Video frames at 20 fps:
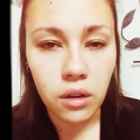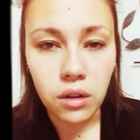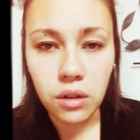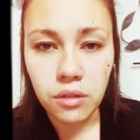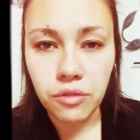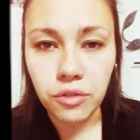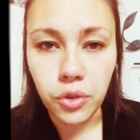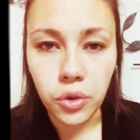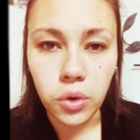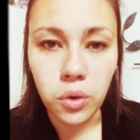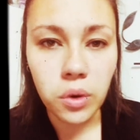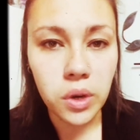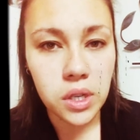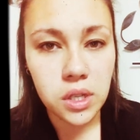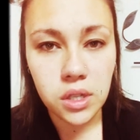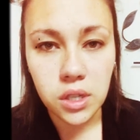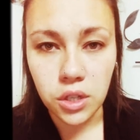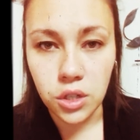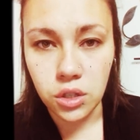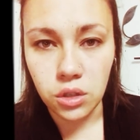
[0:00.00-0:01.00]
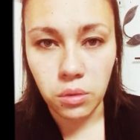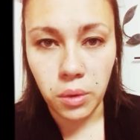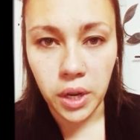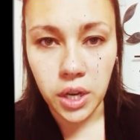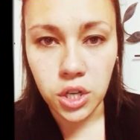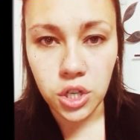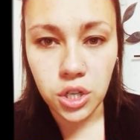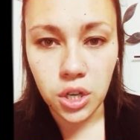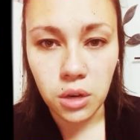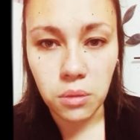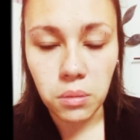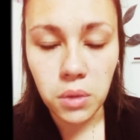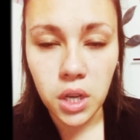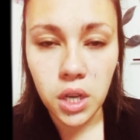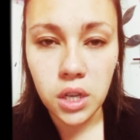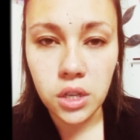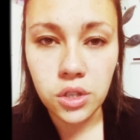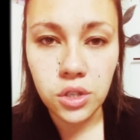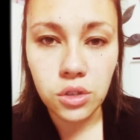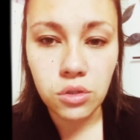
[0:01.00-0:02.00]
view a situation,
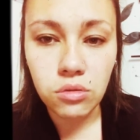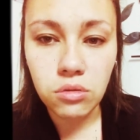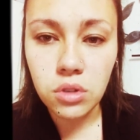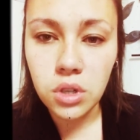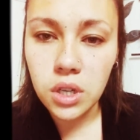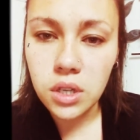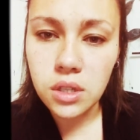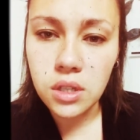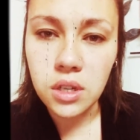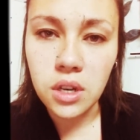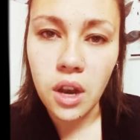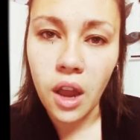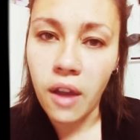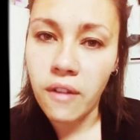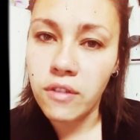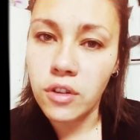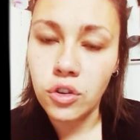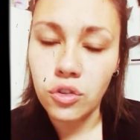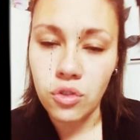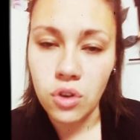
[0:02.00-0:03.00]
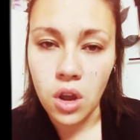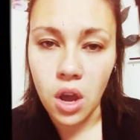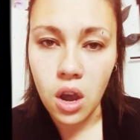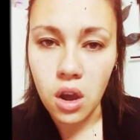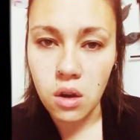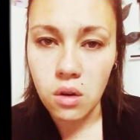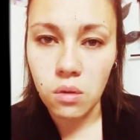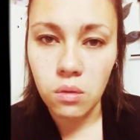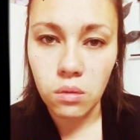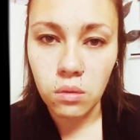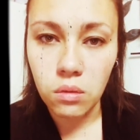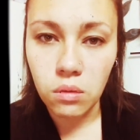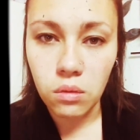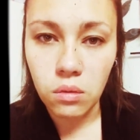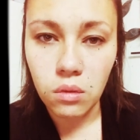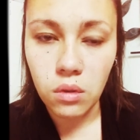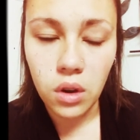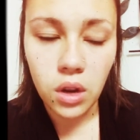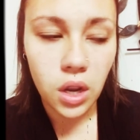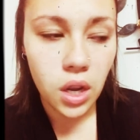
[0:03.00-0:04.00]
because you just never know.
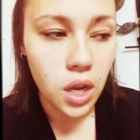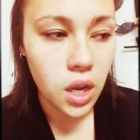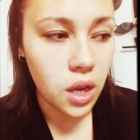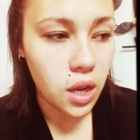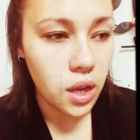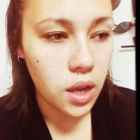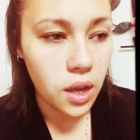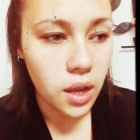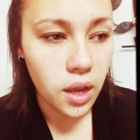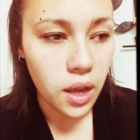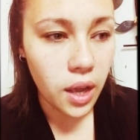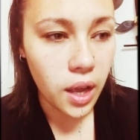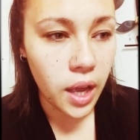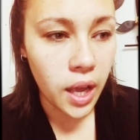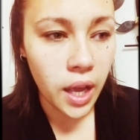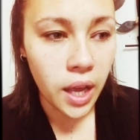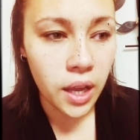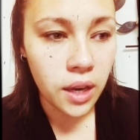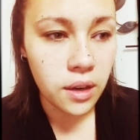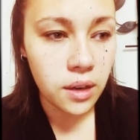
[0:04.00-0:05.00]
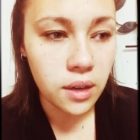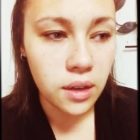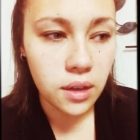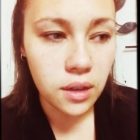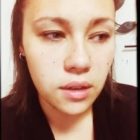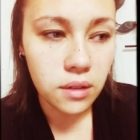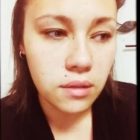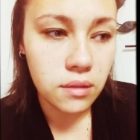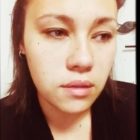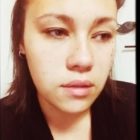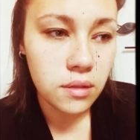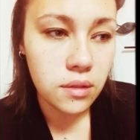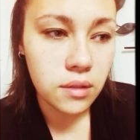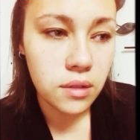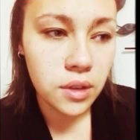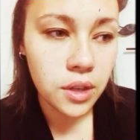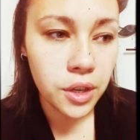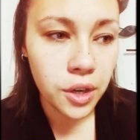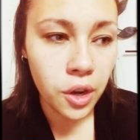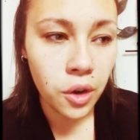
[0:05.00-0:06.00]
And
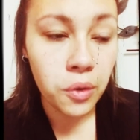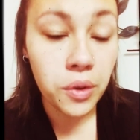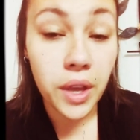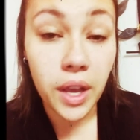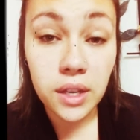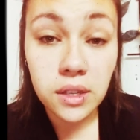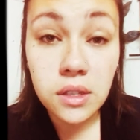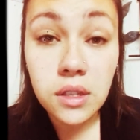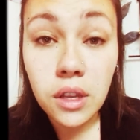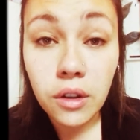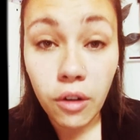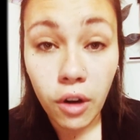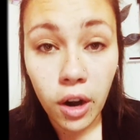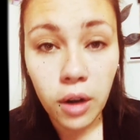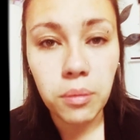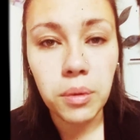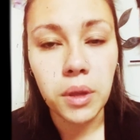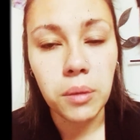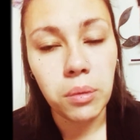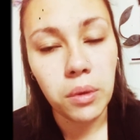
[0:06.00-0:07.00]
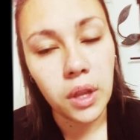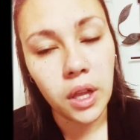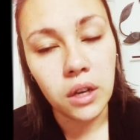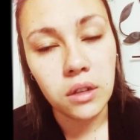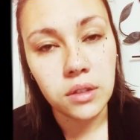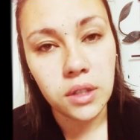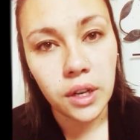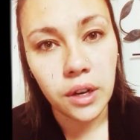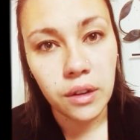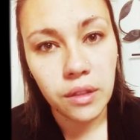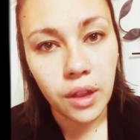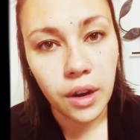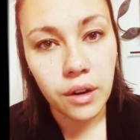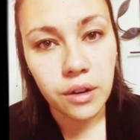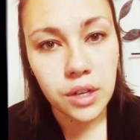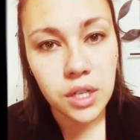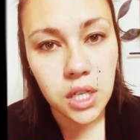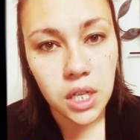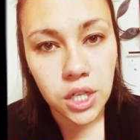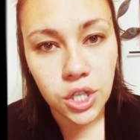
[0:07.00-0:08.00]
you know, yes, there are people out there that are
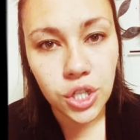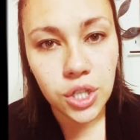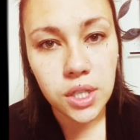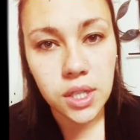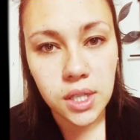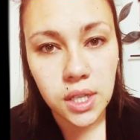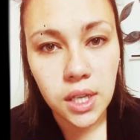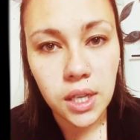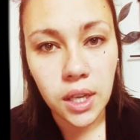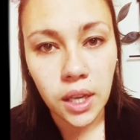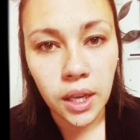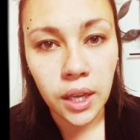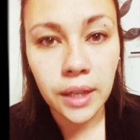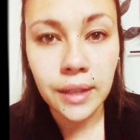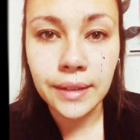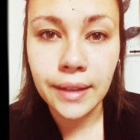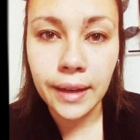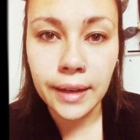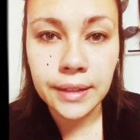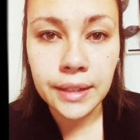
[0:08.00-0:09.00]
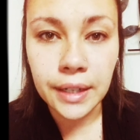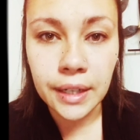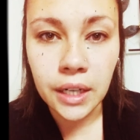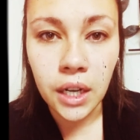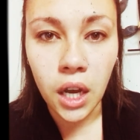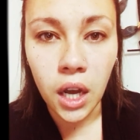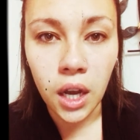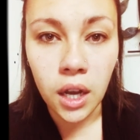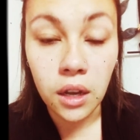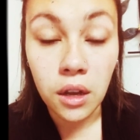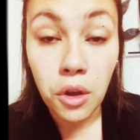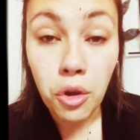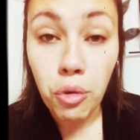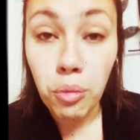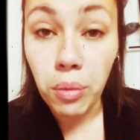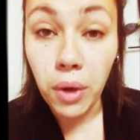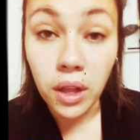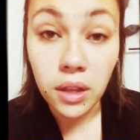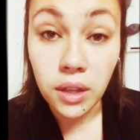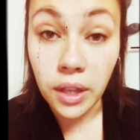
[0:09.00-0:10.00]
attention seeking,
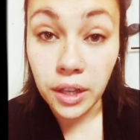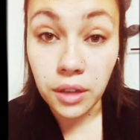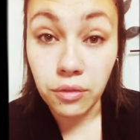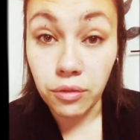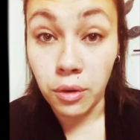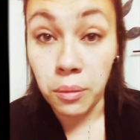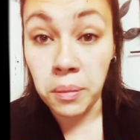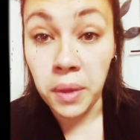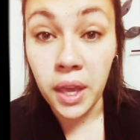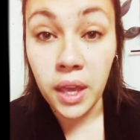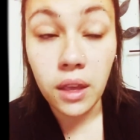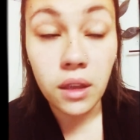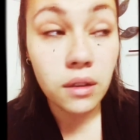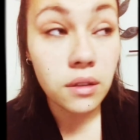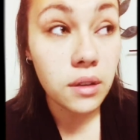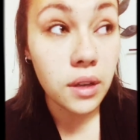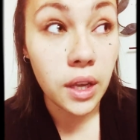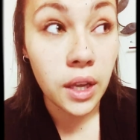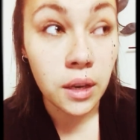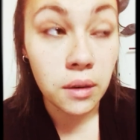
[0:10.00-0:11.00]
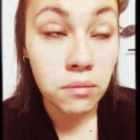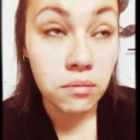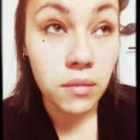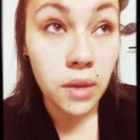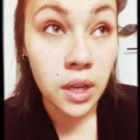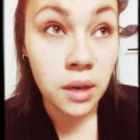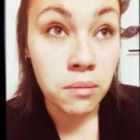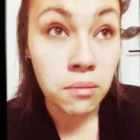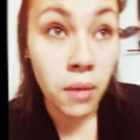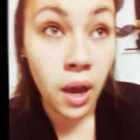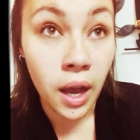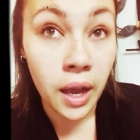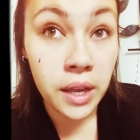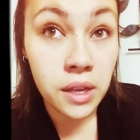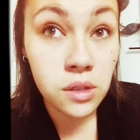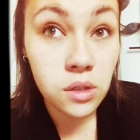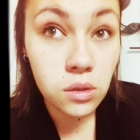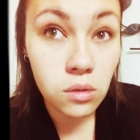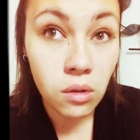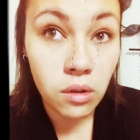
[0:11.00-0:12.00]
but like for me, in my
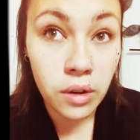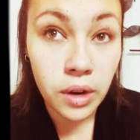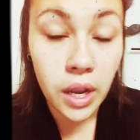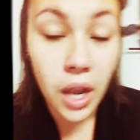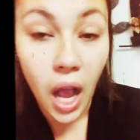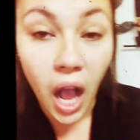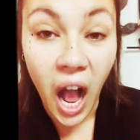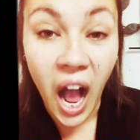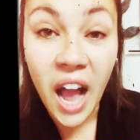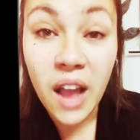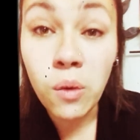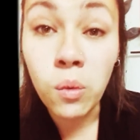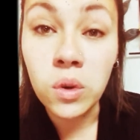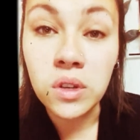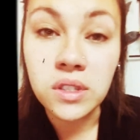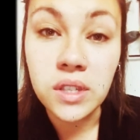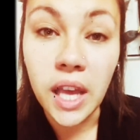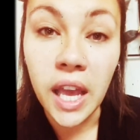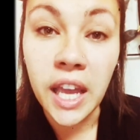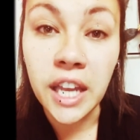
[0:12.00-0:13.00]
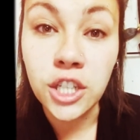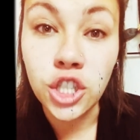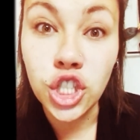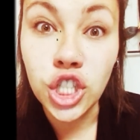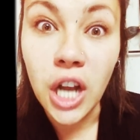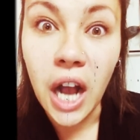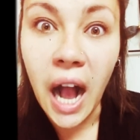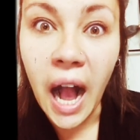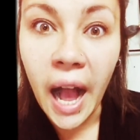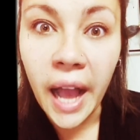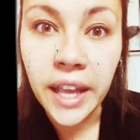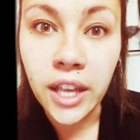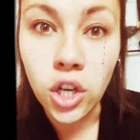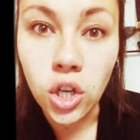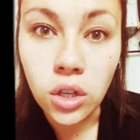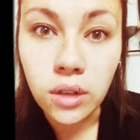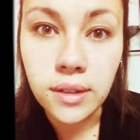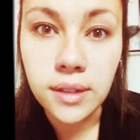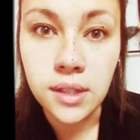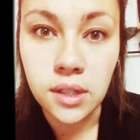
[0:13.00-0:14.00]
story, I was a
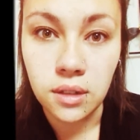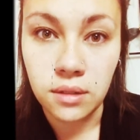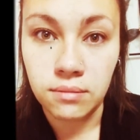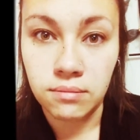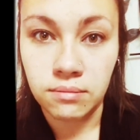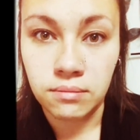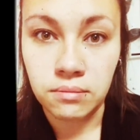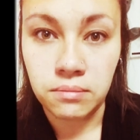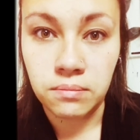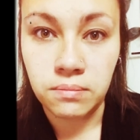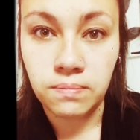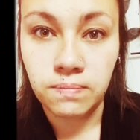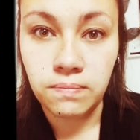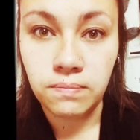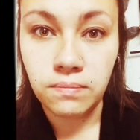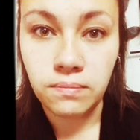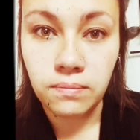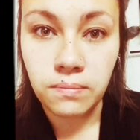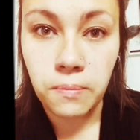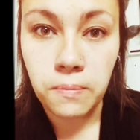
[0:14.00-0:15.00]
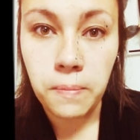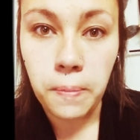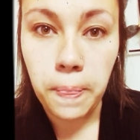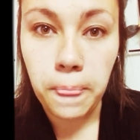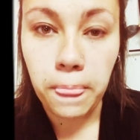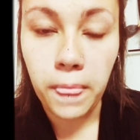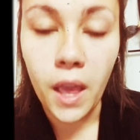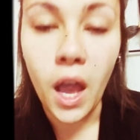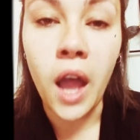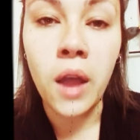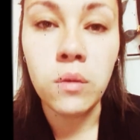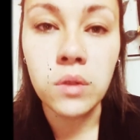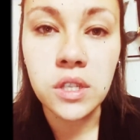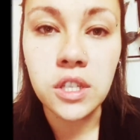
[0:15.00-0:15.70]
child. I